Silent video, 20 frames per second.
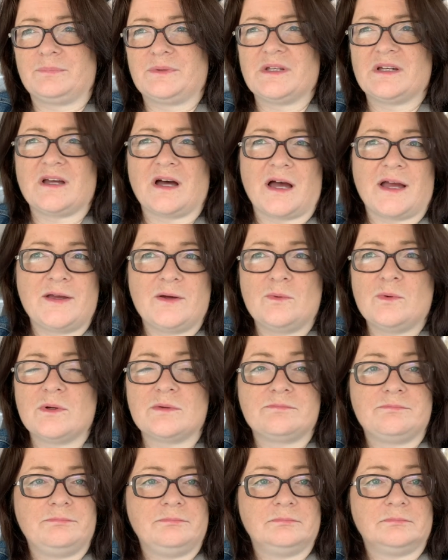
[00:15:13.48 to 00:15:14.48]
guy who
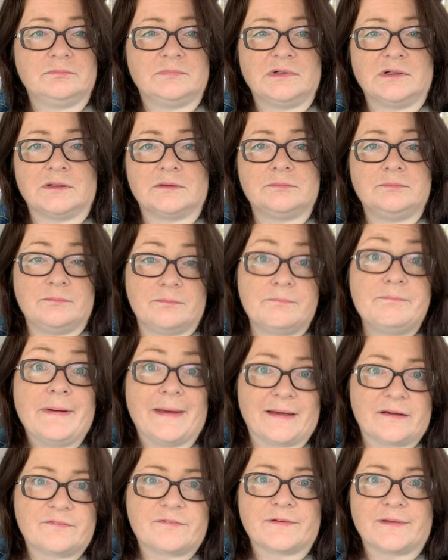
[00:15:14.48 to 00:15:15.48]
would,
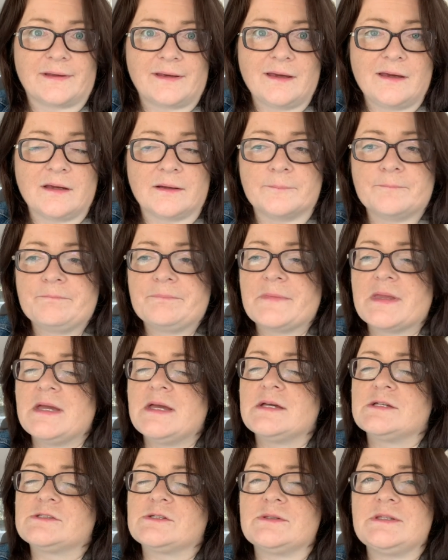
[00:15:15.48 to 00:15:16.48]
bake for the king.
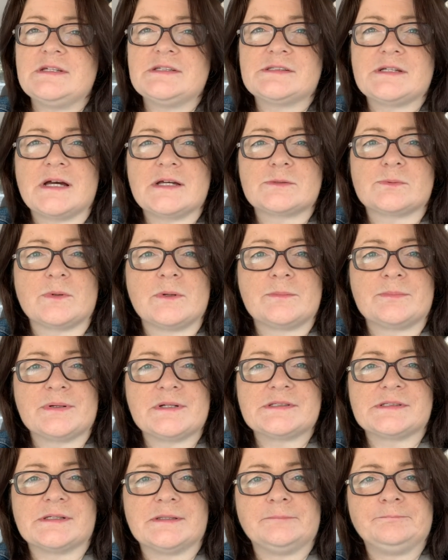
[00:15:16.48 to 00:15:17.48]
So these guys were in
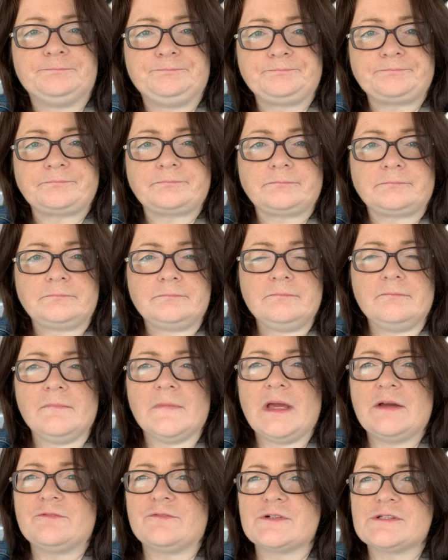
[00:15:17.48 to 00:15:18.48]
prison
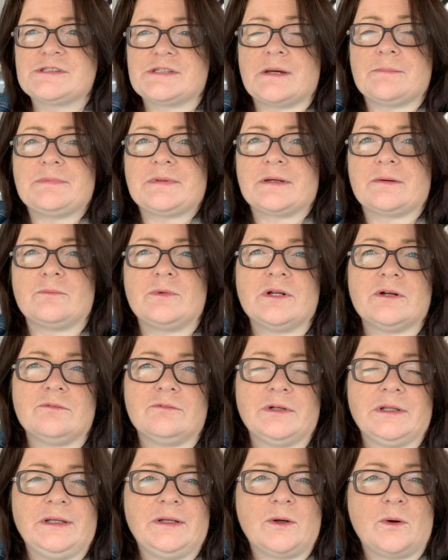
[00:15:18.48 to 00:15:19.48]
for something. We don't
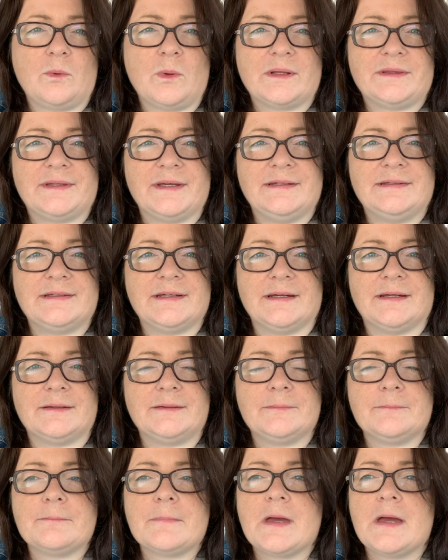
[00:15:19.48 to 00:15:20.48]
really know what they did,
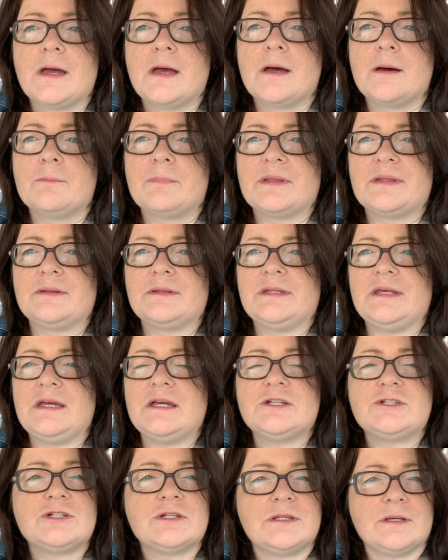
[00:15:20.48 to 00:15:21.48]
but
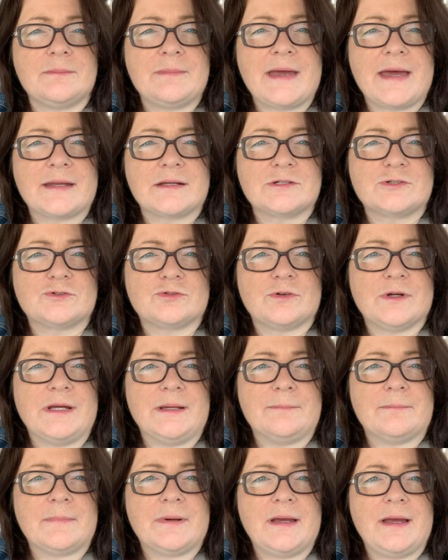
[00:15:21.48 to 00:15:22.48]
each of them had a
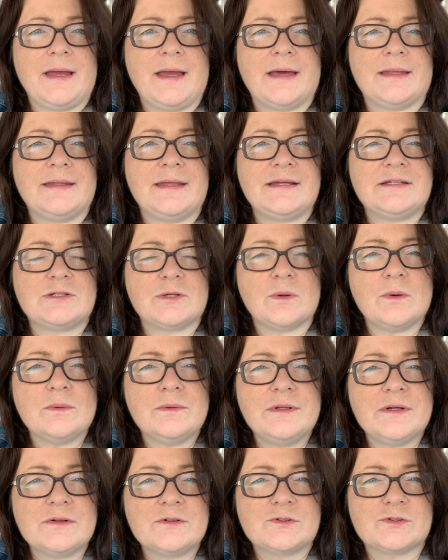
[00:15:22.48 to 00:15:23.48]
dream, and they
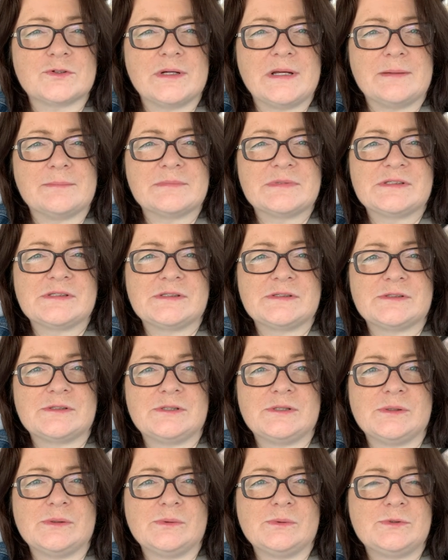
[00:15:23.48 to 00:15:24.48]
told their dreams
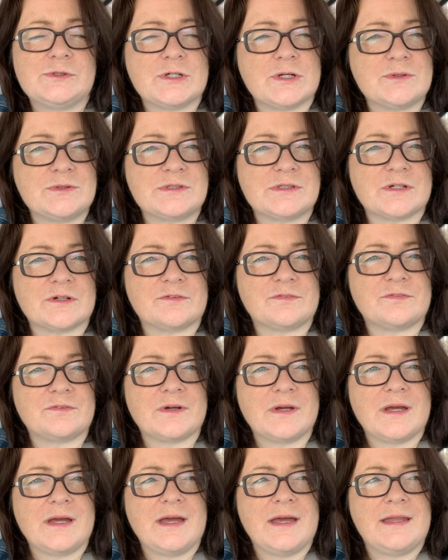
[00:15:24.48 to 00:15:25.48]
to Joseph.
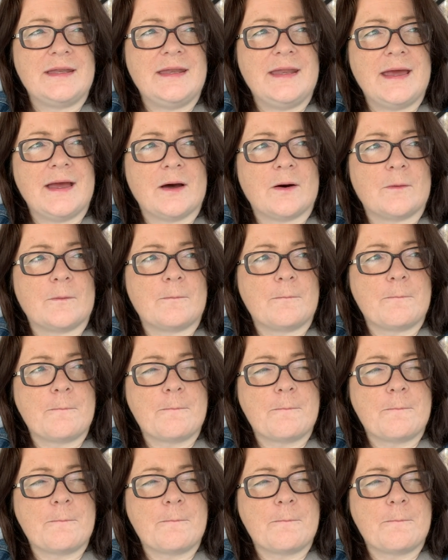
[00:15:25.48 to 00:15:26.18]
Now,